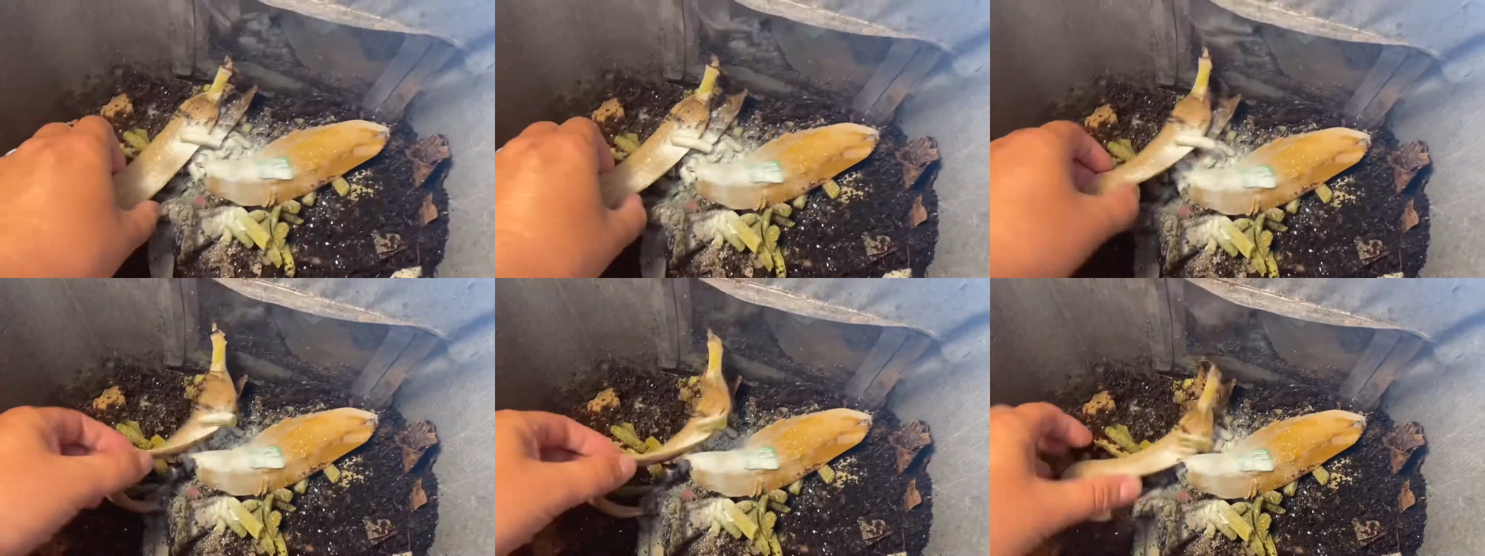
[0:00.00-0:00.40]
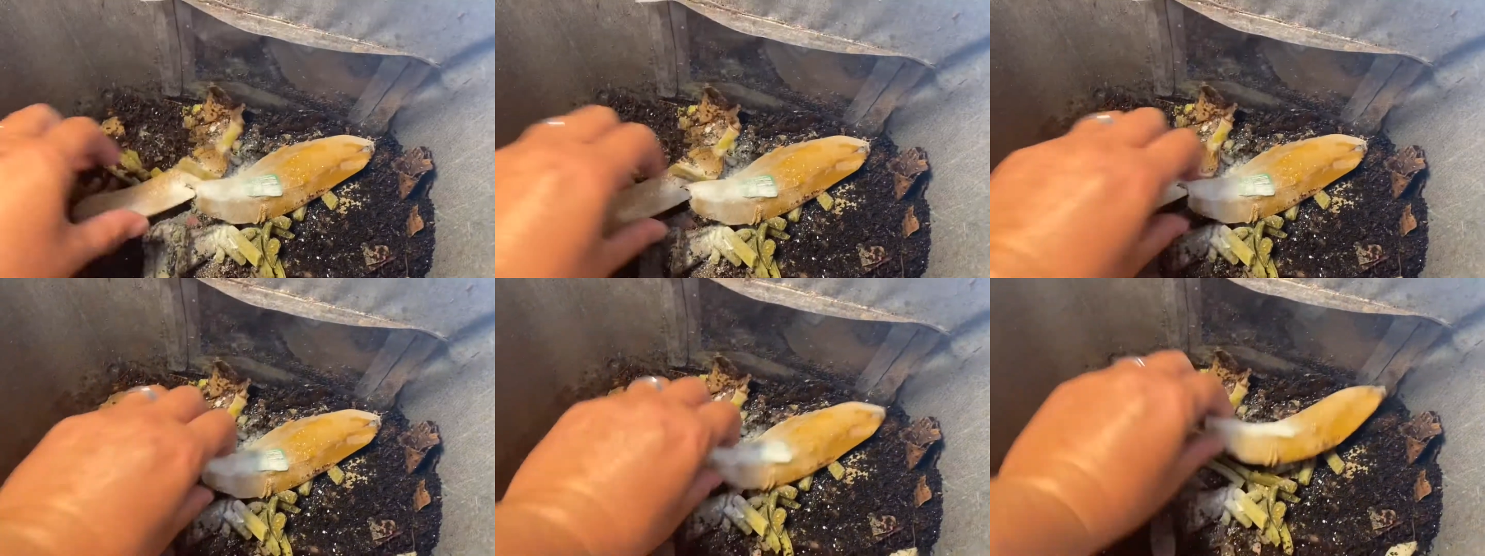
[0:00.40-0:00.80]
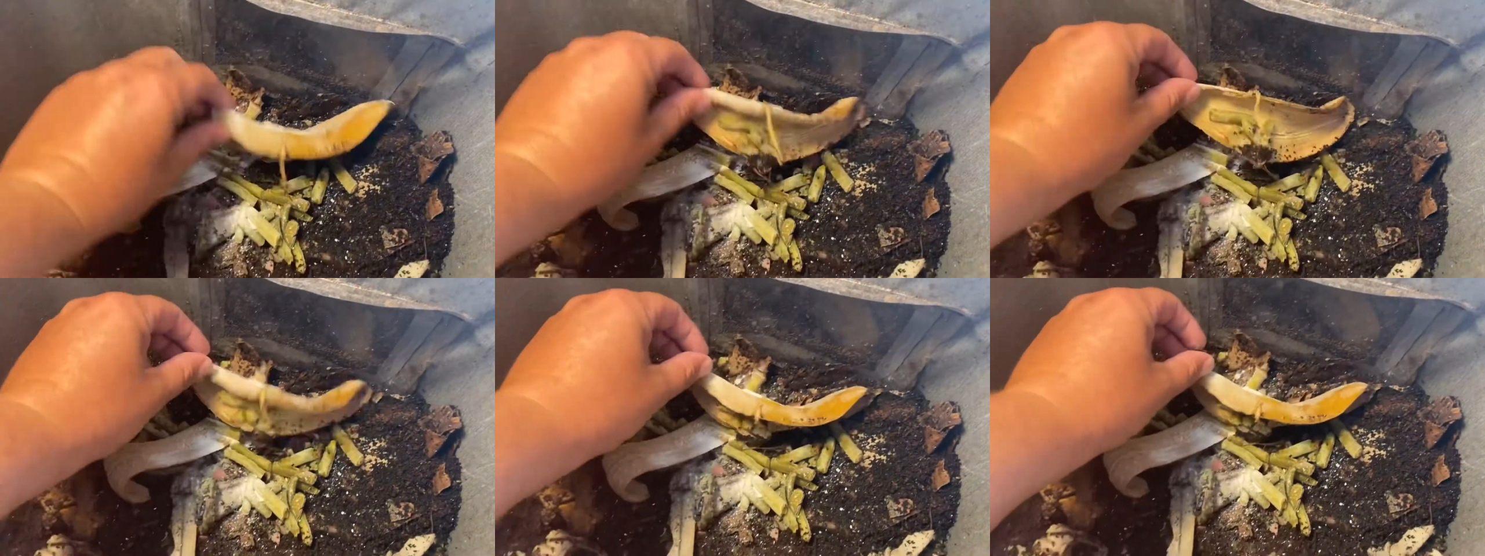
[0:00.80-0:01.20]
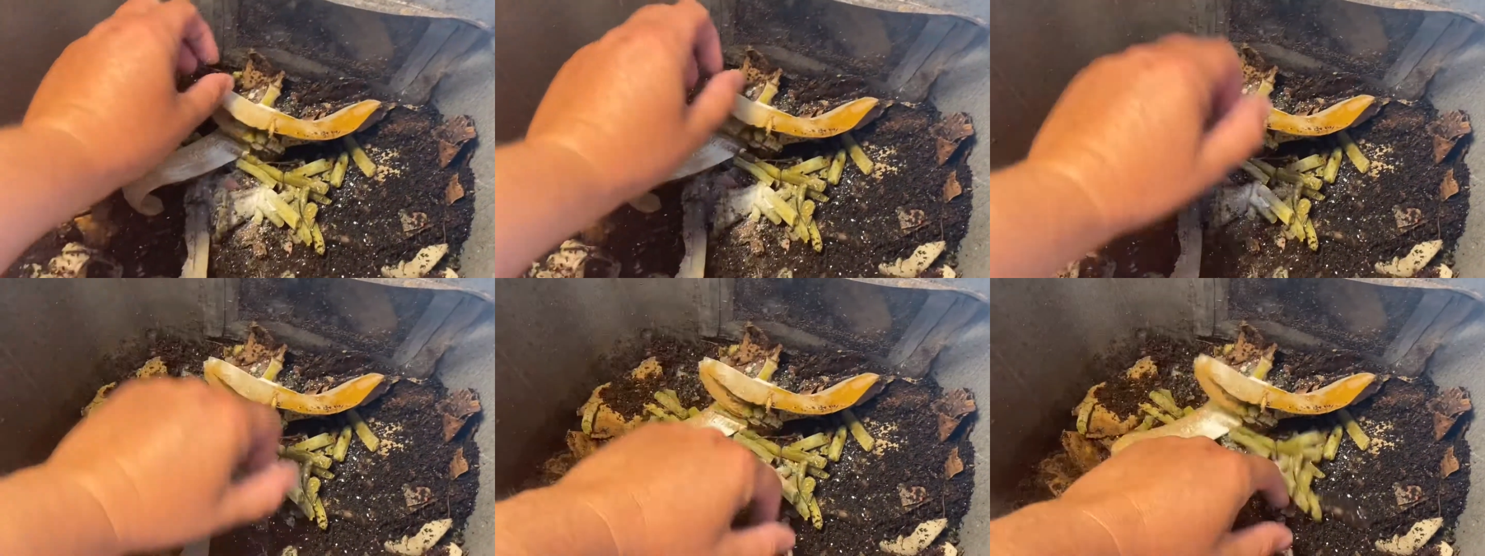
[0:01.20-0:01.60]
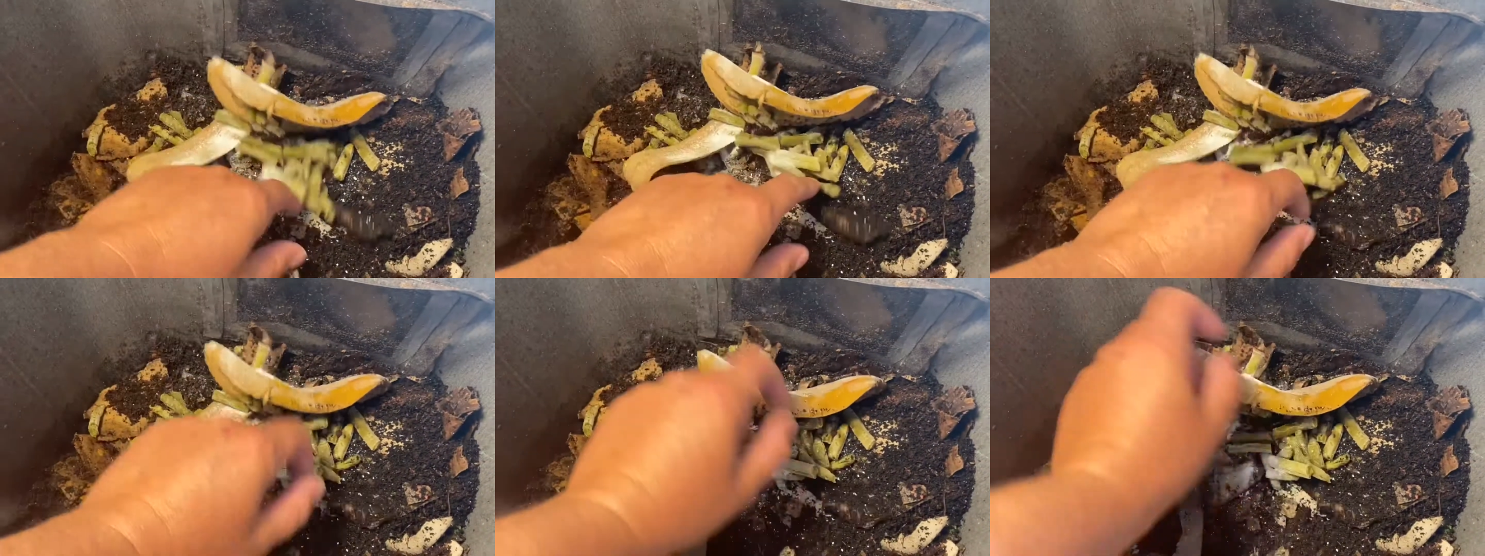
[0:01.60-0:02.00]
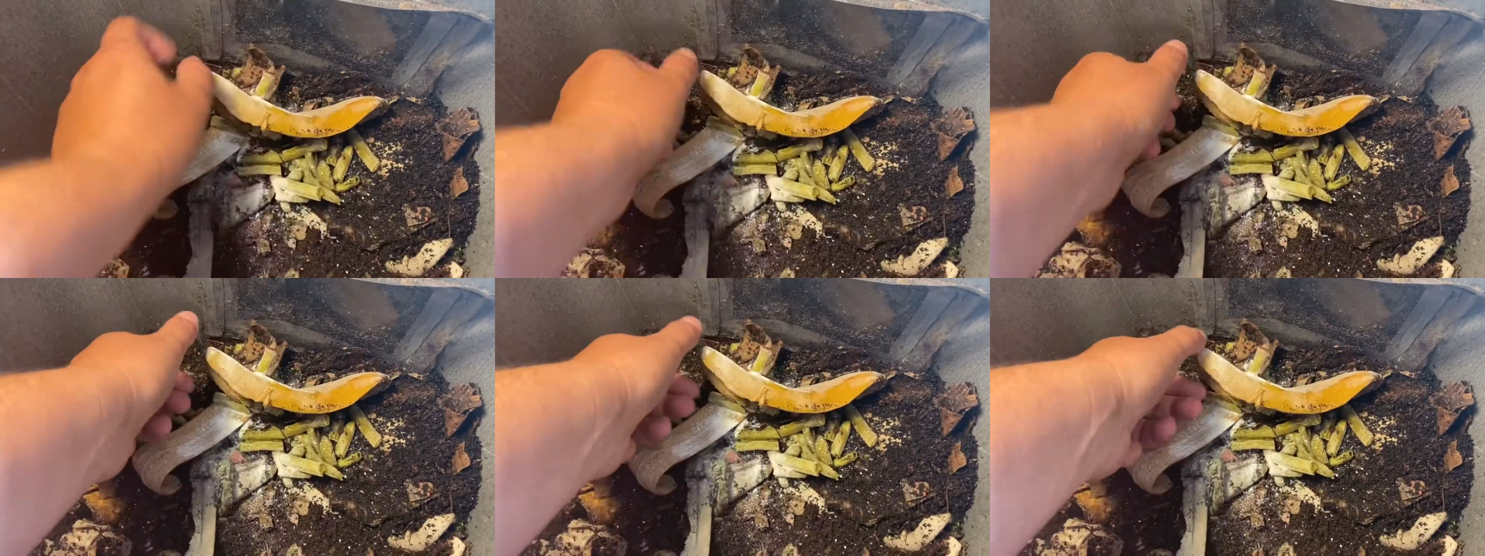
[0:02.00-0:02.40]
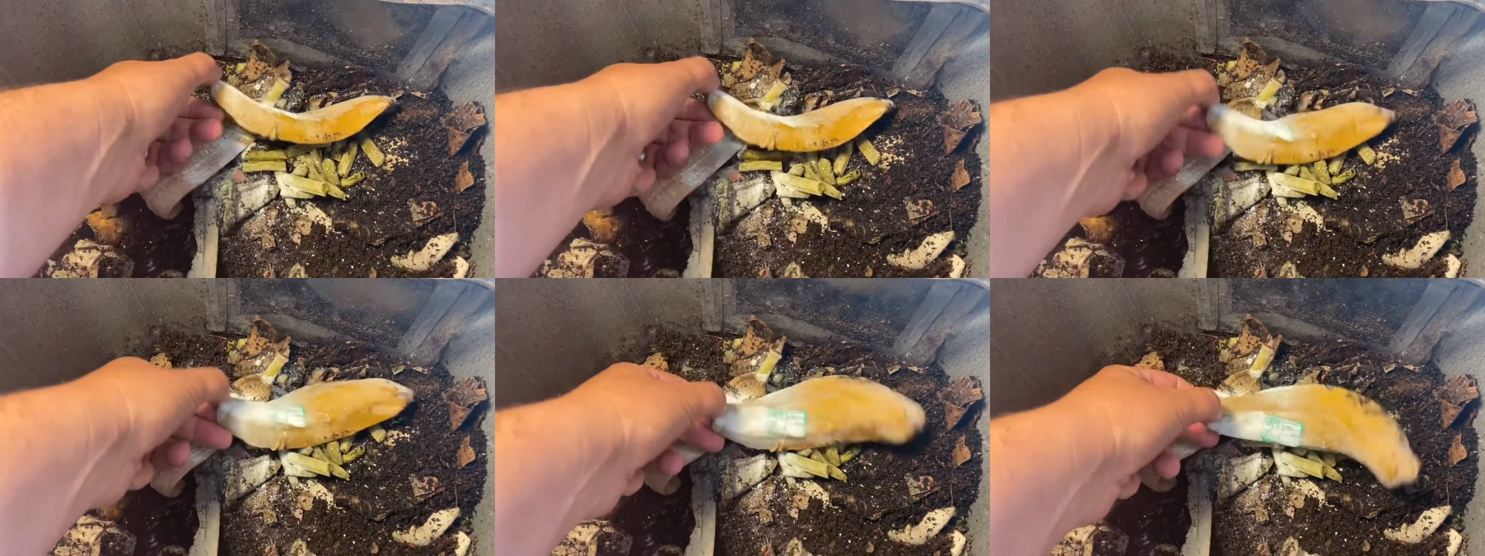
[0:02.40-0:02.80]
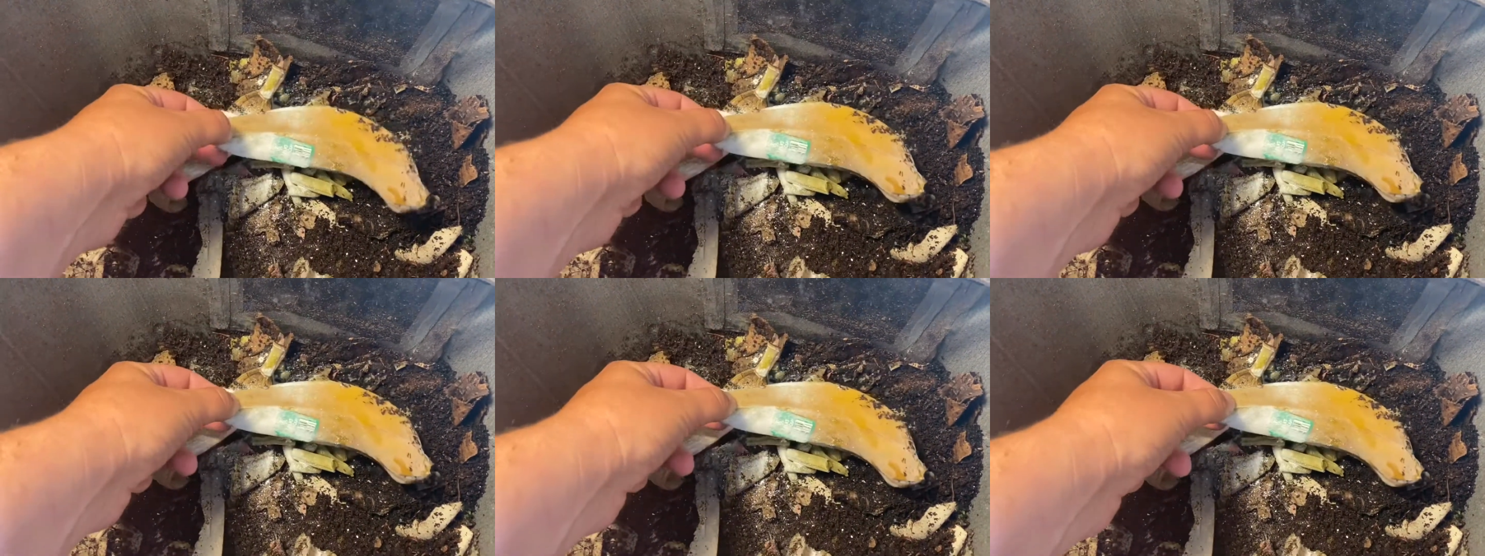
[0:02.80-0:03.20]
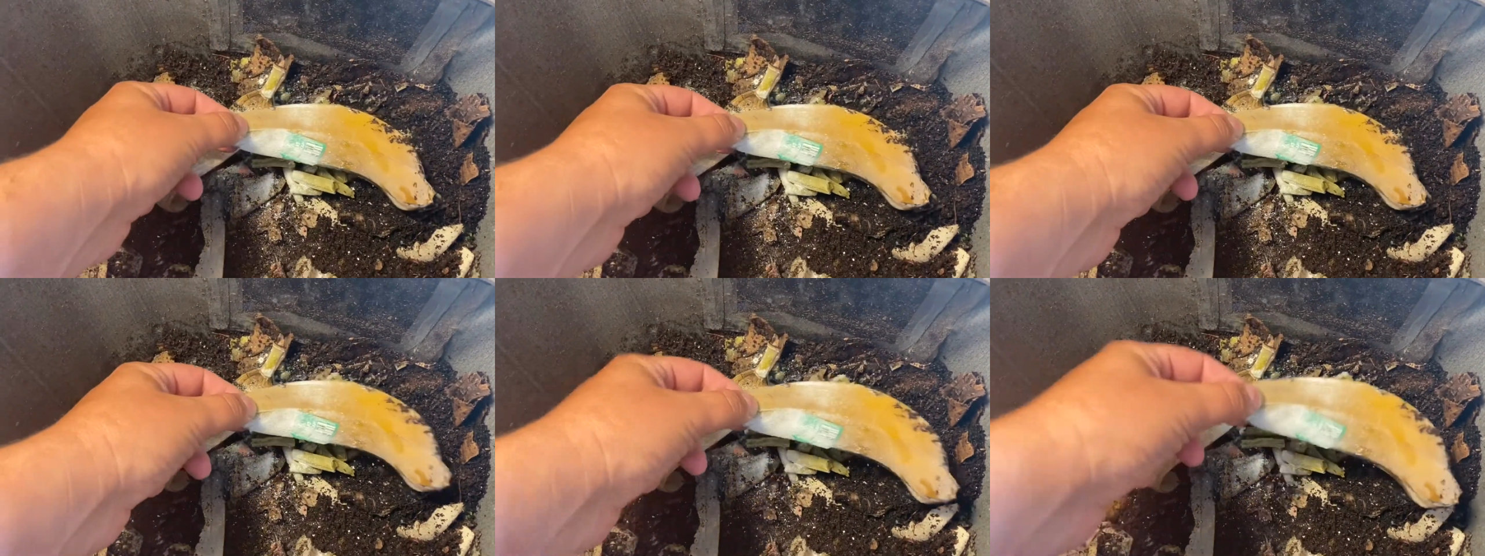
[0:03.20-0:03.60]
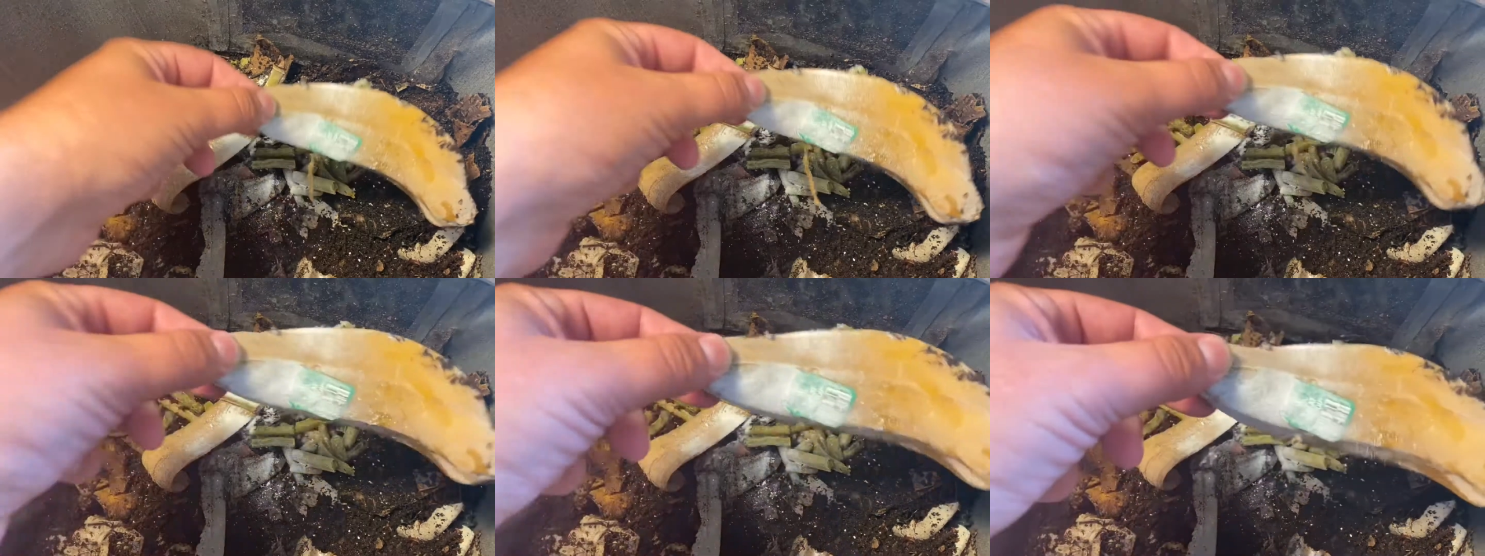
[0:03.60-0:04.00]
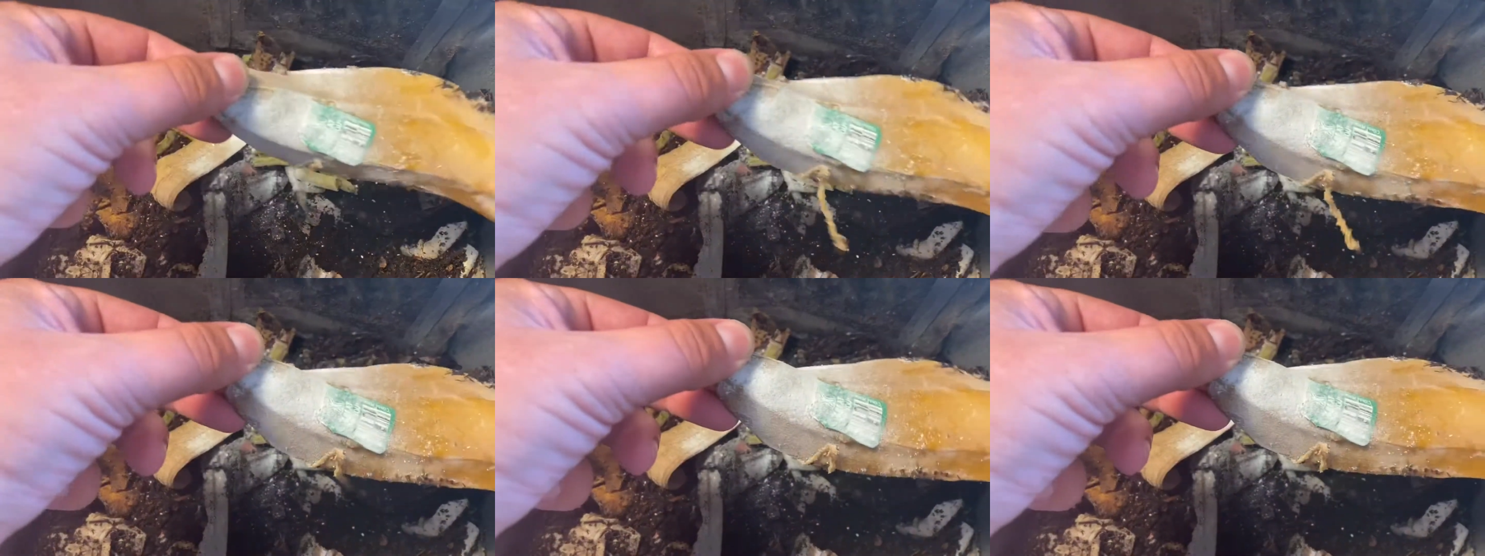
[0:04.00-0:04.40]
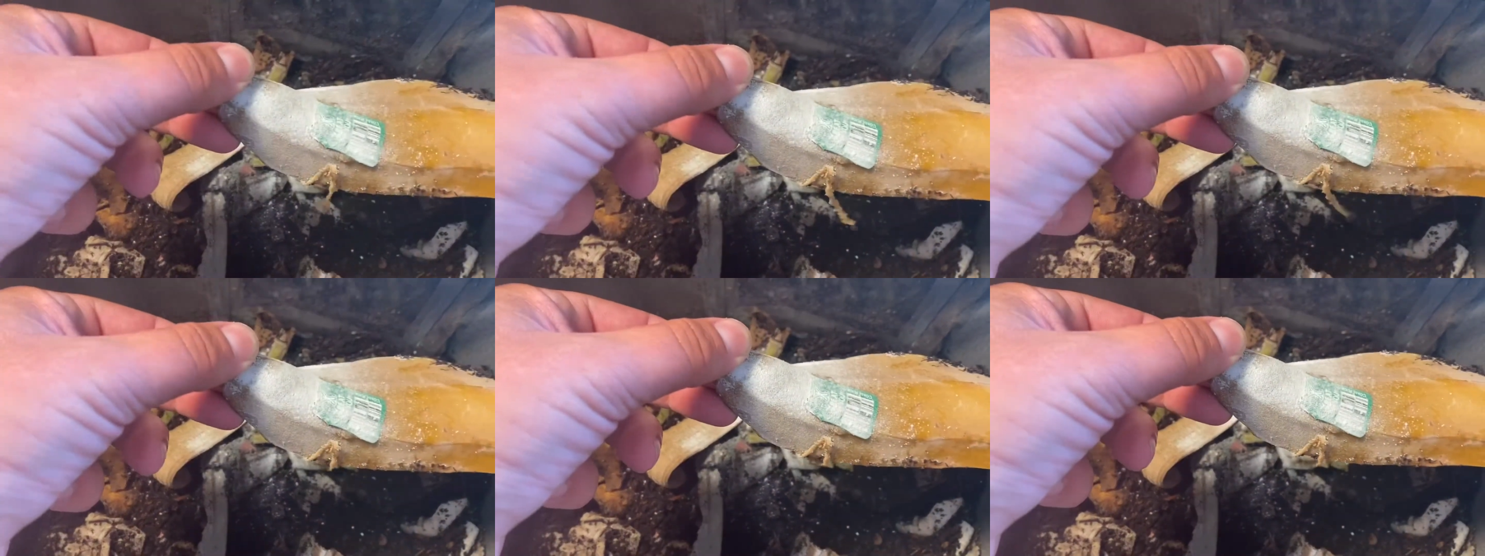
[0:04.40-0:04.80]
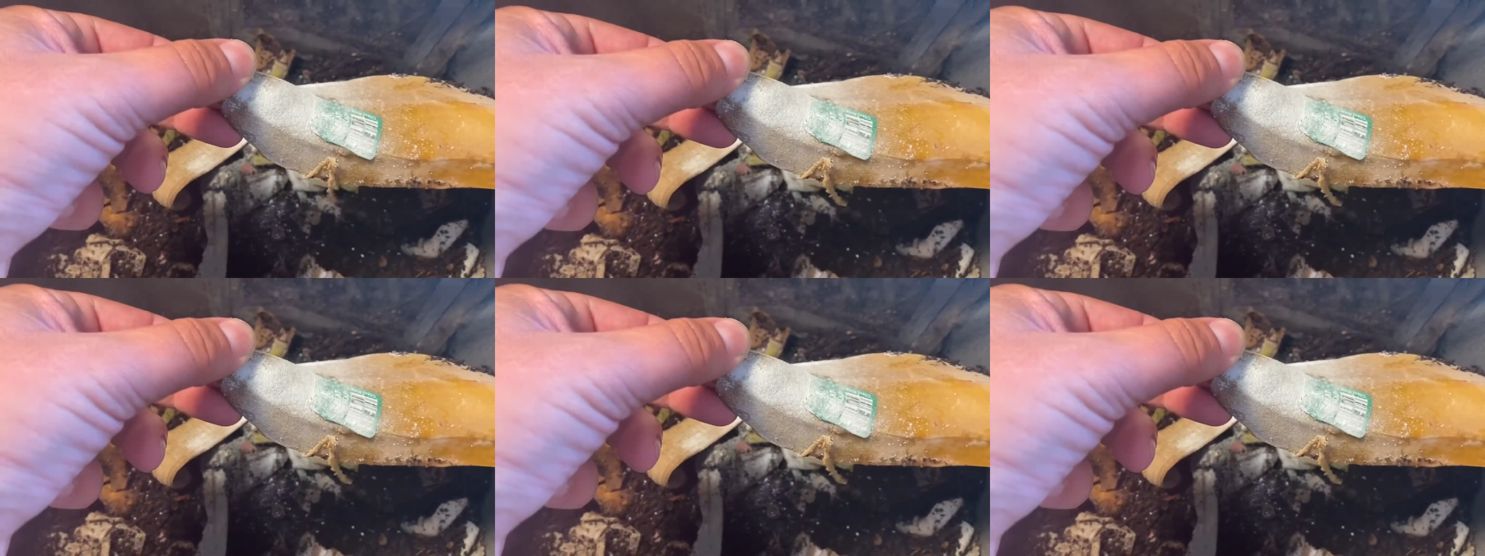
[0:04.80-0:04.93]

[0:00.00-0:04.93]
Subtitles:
Nobody's mouth can be seen.